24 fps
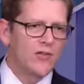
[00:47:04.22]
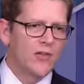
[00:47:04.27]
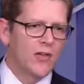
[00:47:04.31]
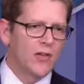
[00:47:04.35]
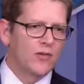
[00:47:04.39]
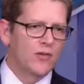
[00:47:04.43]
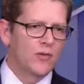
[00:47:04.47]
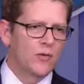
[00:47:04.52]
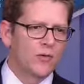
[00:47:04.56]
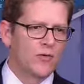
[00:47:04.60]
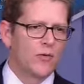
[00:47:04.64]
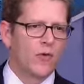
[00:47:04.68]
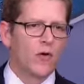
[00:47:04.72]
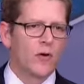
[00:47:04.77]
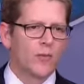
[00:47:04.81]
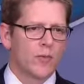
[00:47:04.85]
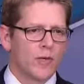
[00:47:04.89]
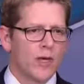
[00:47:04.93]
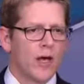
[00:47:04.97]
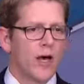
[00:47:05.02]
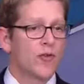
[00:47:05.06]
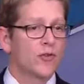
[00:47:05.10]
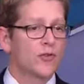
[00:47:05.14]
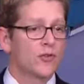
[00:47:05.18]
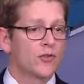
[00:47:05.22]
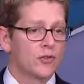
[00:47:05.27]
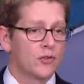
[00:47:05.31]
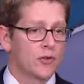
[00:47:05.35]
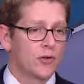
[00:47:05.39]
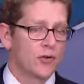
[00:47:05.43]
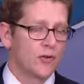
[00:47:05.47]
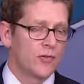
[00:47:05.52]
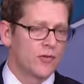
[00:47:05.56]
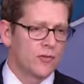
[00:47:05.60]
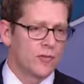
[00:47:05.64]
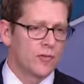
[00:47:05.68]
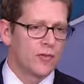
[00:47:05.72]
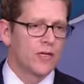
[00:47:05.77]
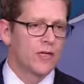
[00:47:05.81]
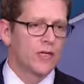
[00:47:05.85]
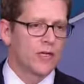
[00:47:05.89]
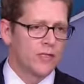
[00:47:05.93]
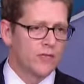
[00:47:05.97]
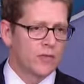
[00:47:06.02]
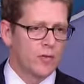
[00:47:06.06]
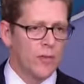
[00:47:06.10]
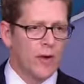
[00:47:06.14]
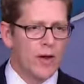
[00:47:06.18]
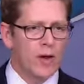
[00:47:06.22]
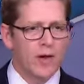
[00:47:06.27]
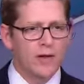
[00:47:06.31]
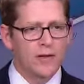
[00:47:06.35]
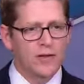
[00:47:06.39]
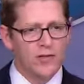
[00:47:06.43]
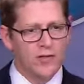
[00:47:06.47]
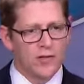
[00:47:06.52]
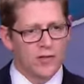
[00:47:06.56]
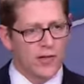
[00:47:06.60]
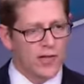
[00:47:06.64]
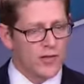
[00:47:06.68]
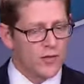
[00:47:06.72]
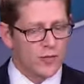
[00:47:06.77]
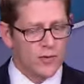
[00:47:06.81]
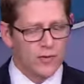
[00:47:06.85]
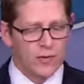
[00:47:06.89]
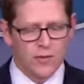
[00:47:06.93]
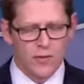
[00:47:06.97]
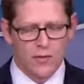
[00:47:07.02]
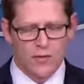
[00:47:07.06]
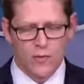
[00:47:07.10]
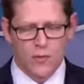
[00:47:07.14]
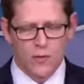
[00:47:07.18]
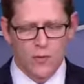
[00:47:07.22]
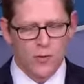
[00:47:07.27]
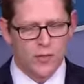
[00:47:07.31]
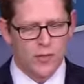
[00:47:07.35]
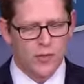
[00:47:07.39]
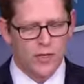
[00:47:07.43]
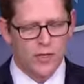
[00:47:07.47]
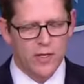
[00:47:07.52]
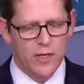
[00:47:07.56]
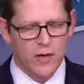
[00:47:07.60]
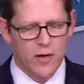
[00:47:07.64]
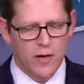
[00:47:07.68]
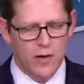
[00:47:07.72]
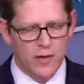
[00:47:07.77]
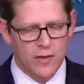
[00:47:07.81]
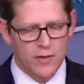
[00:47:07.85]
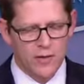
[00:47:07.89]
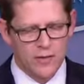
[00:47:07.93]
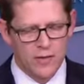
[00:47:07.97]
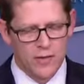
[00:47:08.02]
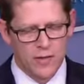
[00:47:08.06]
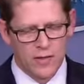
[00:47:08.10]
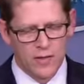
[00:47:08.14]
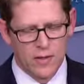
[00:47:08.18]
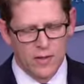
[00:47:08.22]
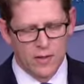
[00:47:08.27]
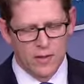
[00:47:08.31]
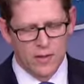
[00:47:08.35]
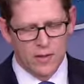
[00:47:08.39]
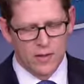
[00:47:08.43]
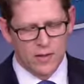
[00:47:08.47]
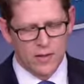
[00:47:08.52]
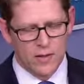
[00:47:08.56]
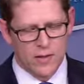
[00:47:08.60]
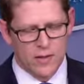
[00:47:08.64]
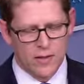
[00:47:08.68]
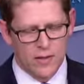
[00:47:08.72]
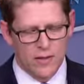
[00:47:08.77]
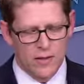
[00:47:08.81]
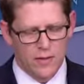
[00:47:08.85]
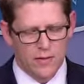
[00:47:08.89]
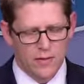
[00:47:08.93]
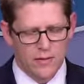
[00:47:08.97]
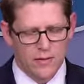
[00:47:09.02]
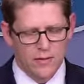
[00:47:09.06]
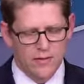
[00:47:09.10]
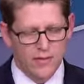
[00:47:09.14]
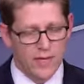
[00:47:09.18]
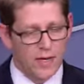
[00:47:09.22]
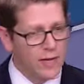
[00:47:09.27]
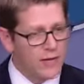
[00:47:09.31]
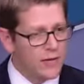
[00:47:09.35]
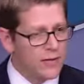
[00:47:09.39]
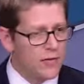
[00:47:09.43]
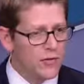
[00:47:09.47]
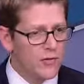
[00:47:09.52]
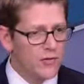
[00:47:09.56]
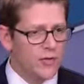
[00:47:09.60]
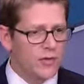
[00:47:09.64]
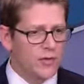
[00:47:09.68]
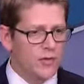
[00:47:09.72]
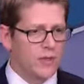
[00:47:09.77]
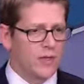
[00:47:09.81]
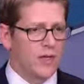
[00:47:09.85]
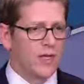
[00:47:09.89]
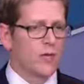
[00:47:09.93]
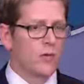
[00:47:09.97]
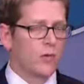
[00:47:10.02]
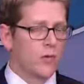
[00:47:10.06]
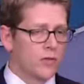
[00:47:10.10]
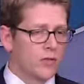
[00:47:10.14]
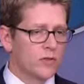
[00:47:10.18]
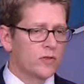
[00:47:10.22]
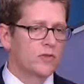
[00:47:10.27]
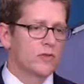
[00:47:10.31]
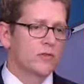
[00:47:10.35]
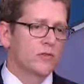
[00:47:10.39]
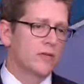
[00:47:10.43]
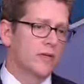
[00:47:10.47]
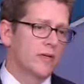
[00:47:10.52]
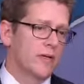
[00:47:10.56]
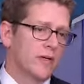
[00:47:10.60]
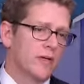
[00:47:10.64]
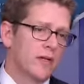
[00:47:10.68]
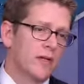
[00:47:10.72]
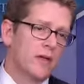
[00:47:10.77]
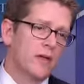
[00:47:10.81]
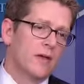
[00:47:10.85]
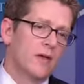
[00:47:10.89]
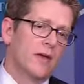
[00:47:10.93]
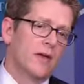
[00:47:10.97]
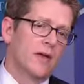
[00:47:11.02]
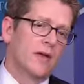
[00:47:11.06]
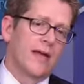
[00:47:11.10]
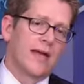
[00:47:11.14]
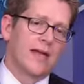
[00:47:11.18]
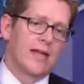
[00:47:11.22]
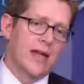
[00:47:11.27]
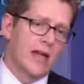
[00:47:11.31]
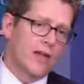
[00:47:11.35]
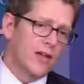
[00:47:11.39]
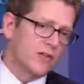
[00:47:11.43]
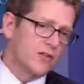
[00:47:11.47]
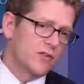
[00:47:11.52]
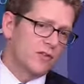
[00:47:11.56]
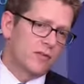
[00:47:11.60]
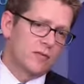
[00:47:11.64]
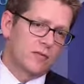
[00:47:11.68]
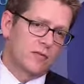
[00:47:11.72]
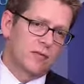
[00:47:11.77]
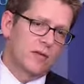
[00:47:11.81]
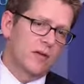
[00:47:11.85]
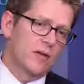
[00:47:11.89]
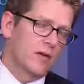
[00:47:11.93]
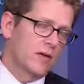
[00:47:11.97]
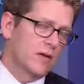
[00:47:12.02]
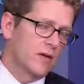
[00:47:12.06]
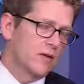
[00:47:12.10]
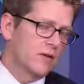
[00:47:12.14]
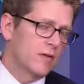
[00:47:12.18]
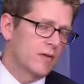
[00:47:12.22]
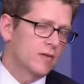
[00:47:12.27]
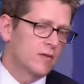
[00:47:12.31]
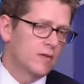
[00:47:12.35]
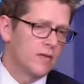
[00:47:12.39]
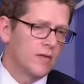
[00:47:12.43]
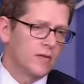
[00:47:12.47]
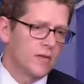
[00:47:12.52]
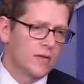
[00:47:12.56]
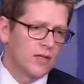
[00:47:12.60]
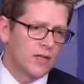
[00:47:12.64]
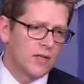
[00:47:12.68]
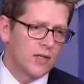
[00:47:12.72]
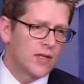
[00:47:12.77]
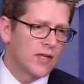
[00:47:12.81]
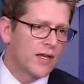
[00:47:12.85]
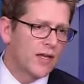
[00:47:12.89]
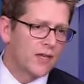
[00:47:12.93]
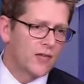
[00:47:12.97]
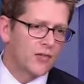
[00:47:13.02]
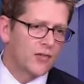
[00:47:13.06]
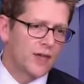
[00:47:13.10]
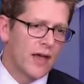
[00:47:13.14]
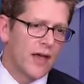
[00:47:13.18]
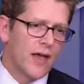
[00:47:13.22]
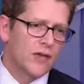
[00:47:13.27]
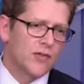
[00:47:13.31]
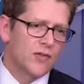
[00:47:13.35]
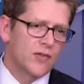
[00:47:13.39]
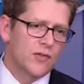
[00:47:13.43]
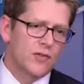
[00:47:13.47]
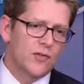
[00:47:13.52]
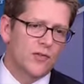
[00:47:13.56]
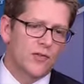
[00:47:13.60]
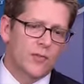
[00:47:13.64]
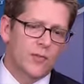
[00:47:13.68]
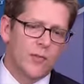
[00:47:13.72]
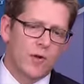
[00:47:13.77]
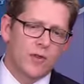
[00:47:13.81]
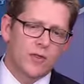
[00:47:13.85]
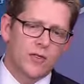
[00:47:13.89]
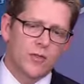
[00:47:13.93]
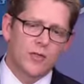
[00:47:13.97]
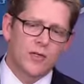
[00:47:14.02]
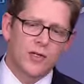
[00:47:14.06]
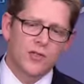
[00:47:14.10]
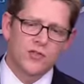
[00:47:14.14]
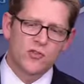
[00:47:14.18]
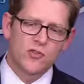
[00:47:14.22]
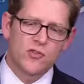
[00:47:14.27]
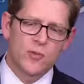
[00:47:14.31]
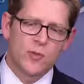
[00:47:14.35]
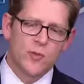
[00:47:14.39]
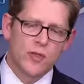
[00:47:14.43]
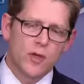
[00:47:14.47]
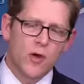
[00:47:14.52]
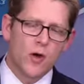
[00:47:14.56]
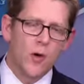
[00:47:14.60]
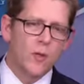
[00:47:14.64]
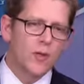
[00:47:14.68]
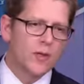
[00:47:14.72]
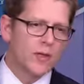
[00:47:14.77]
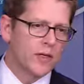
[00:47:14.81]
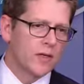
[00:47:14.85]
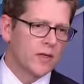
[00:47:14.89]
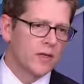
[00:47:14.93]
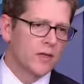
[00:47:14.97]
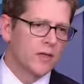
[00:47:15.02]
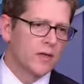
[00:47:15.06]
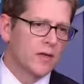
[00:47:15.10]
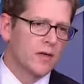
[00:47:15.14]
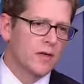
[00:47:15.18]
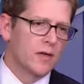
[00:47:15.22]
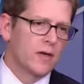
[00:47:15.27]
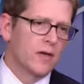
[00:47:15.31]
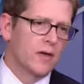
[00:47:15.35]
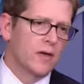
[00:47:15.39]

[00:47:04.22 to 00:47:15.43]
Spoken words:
access to affordable health insurance to millions of Americans, and that's what the Affordable Care Act does and will do, and as is the case now since the marketplaces have been opening,